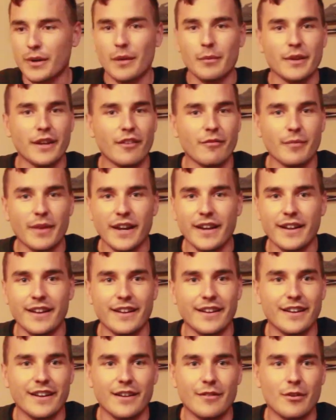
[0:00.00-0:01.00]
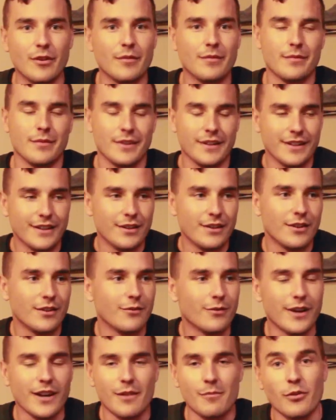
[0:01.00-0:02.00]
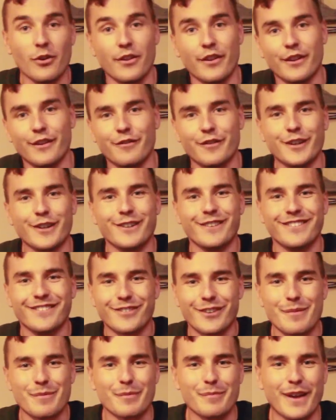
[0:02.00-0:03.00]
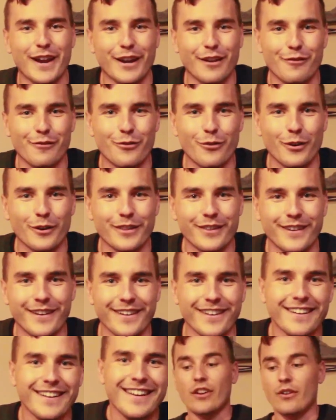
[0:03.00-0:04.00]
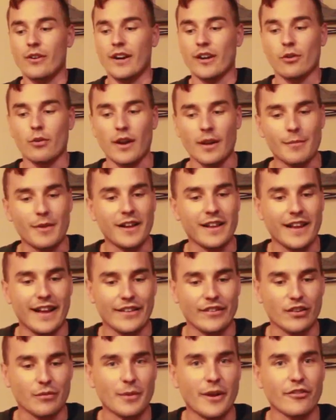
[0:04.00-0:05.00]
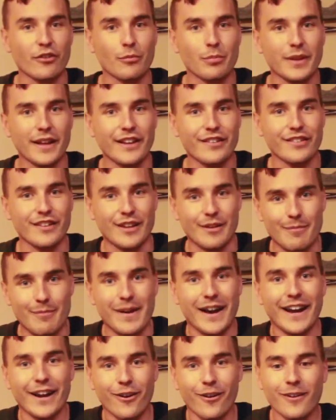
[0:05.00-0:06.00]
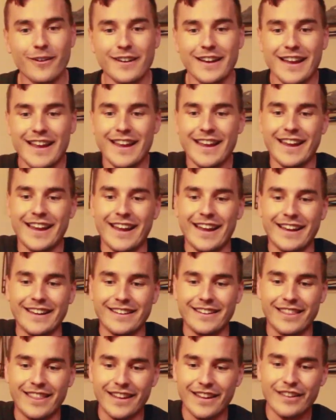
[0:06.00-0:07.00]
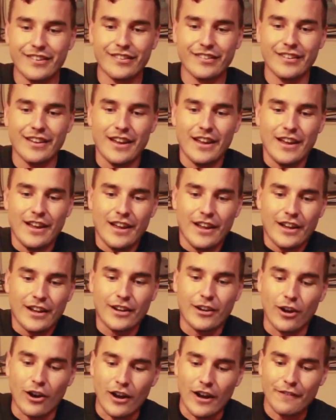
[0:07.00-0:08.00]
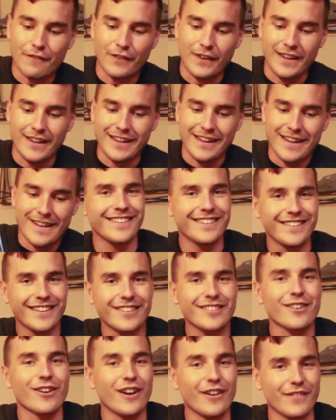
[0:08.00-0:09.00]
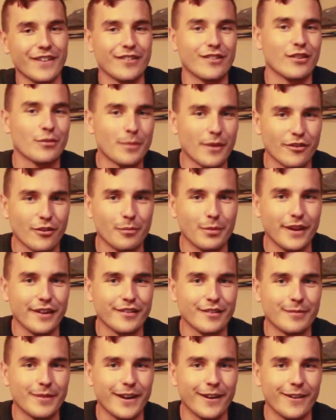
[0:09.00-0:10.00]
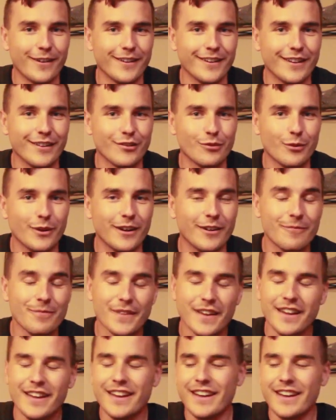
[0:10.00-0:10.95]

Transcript: Probably have made well, more than a few trips back and forth there. So Guatemala has a special place in my heart, and this coffee has a special place in my heart as well.